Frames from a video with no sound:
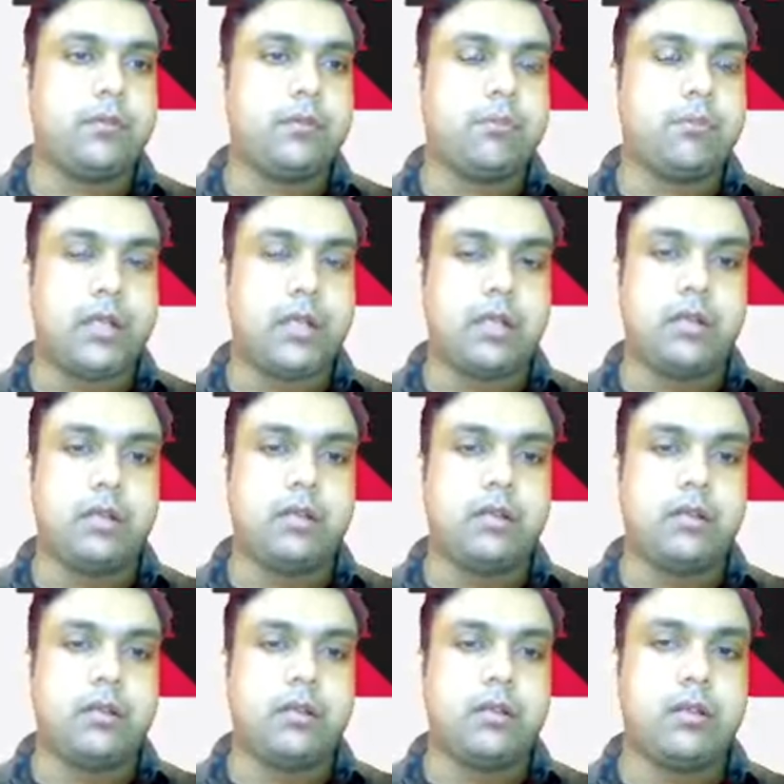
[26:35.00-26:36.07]
button
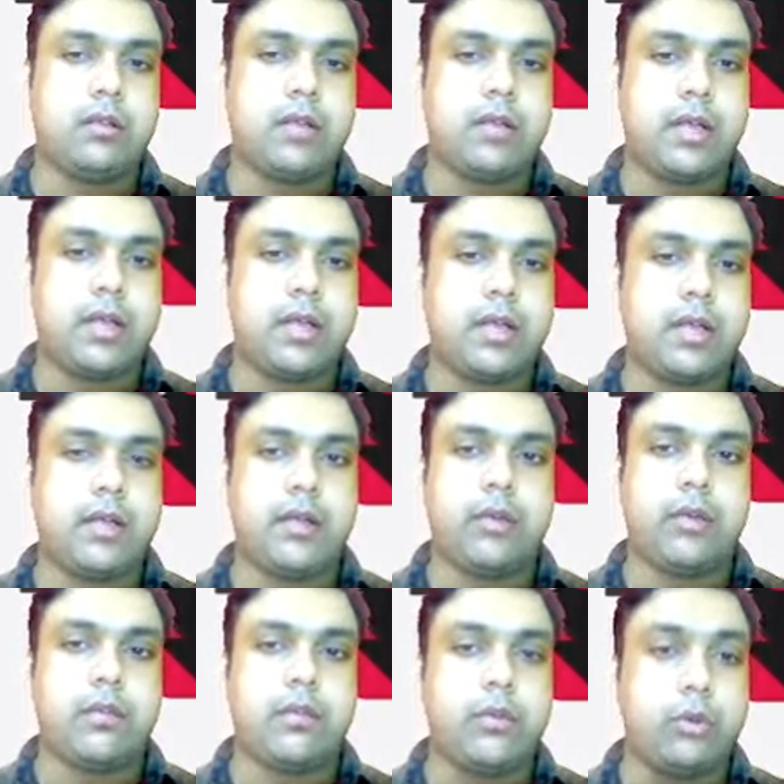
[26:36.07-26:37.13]

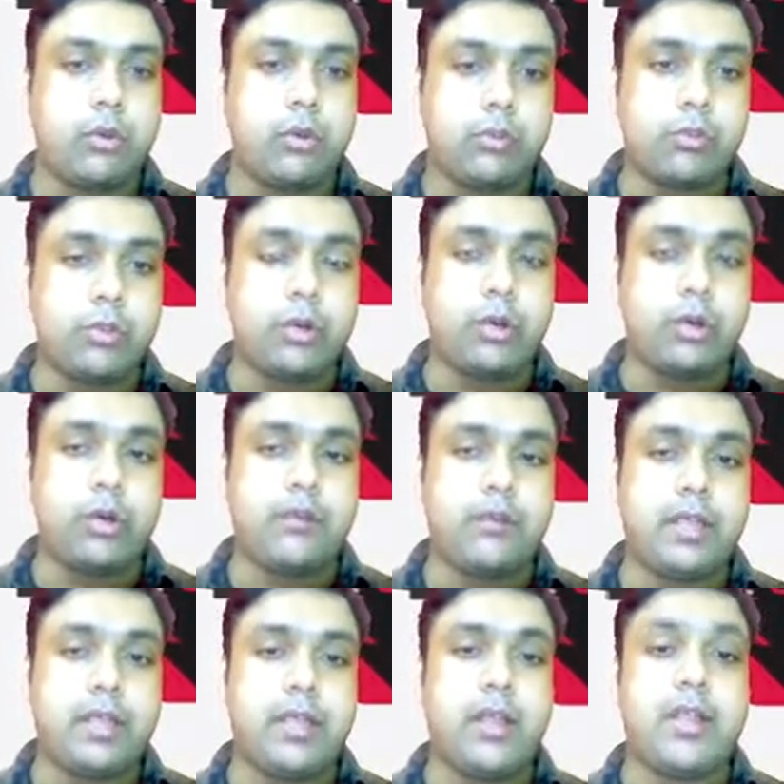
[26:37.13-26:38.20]
and the notes will go
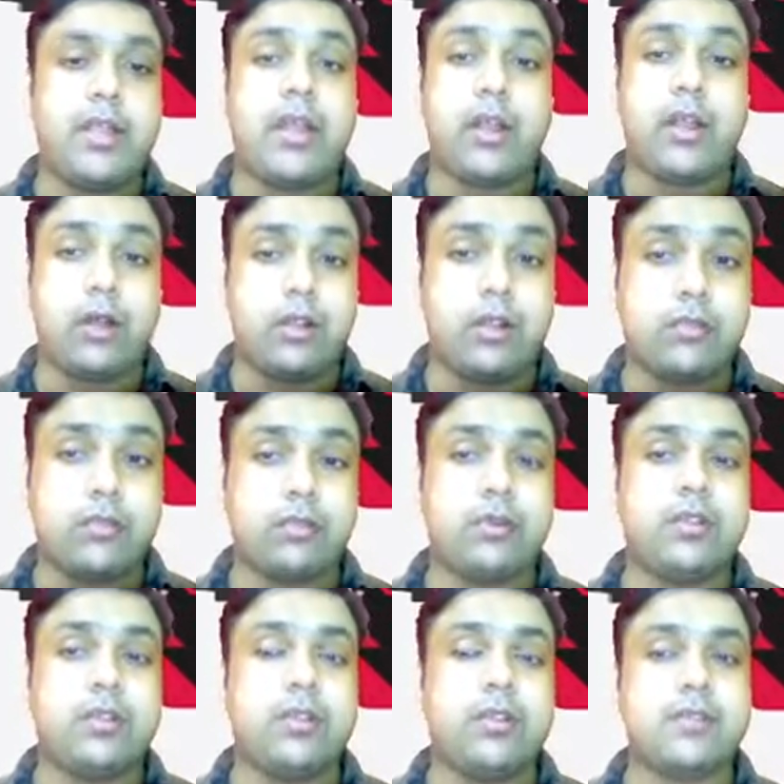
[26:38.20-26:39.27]
away, and
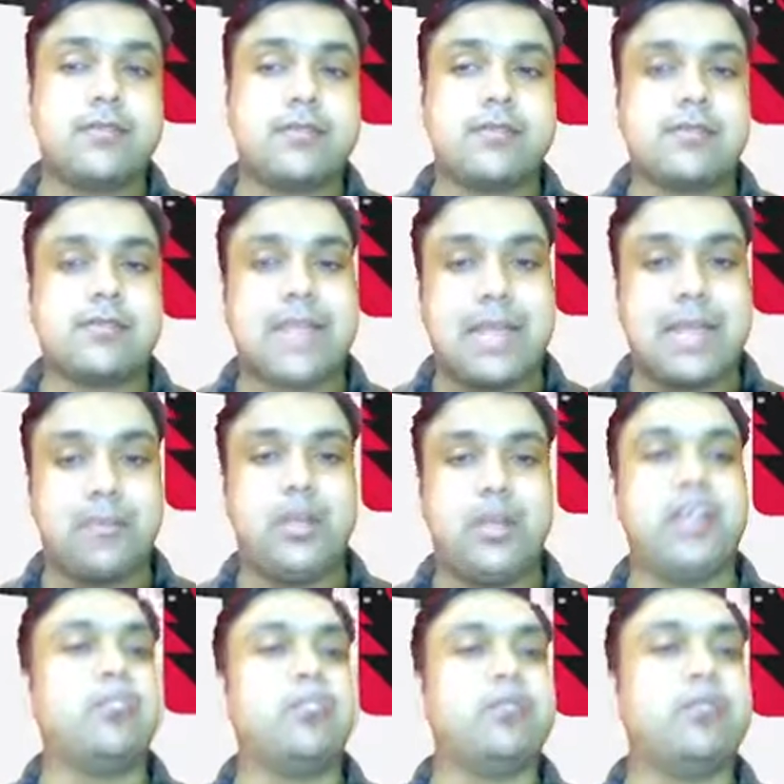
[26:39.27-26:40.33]
also this
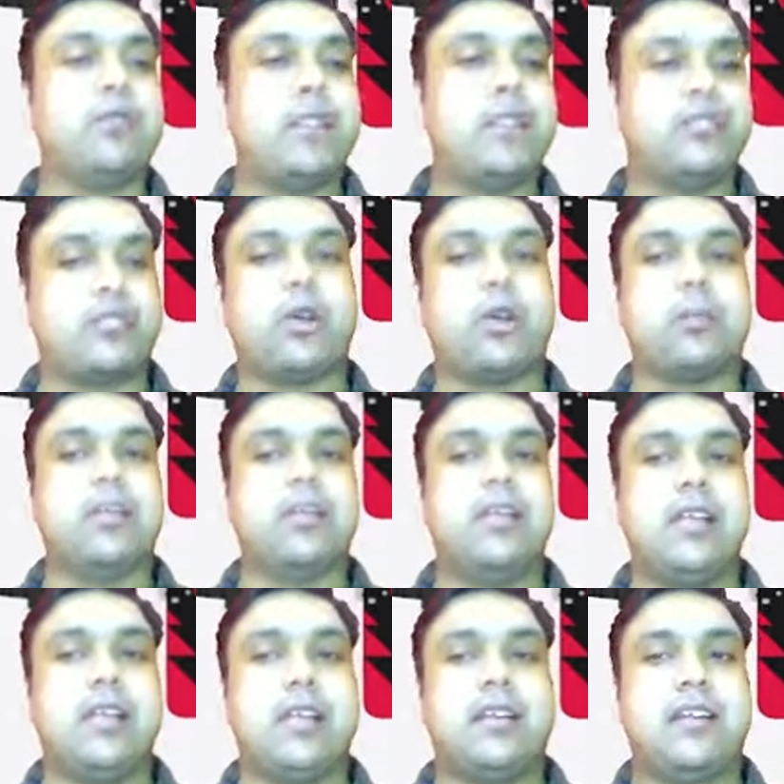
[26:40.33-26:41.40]
simulation will stop.
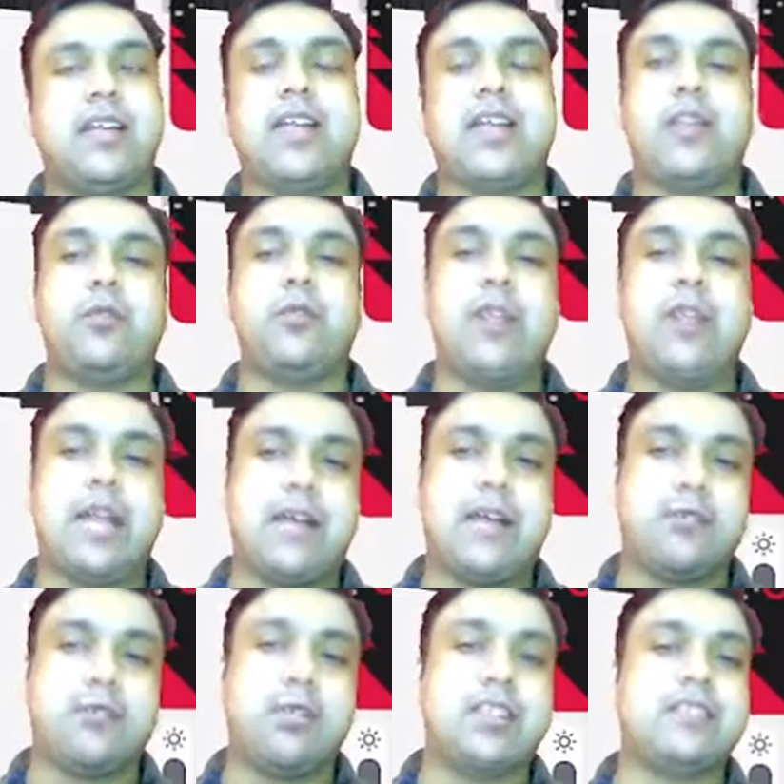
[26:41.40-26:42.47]
Right, you will
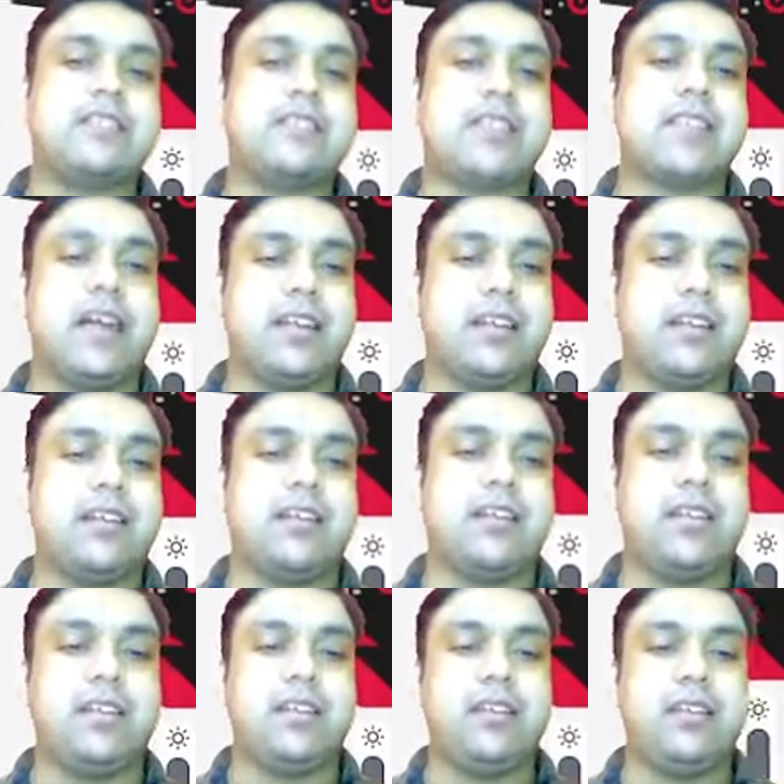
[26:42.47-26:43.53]
have to then start it
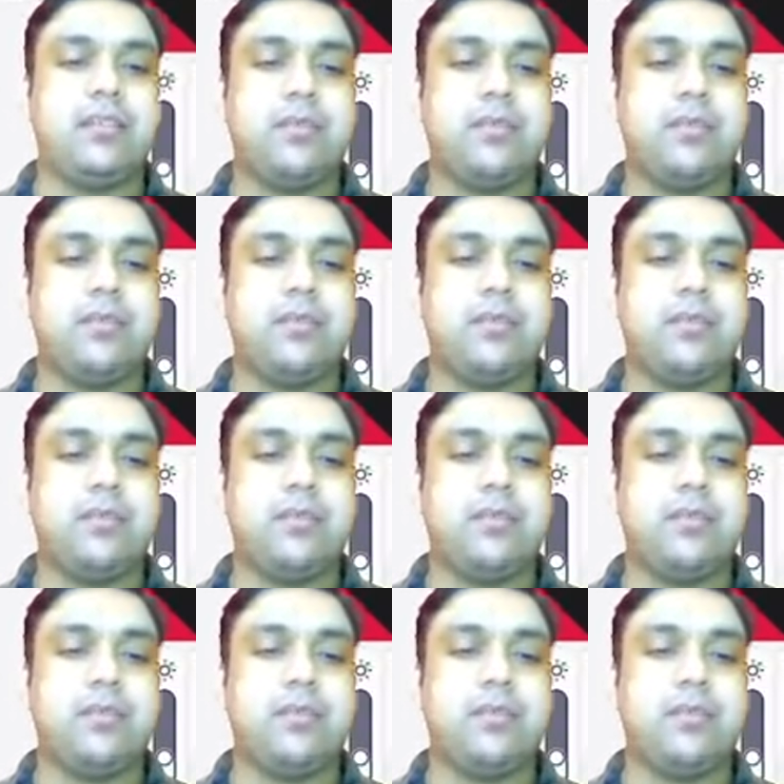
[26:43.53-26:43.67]
again.